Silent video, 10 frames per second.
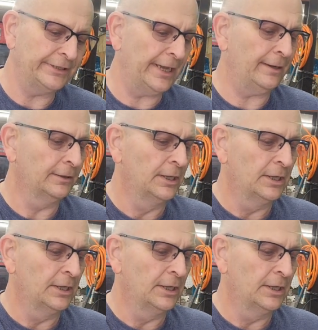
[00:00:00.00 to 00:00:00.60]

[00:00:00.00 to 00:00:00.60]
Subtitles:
Yeah,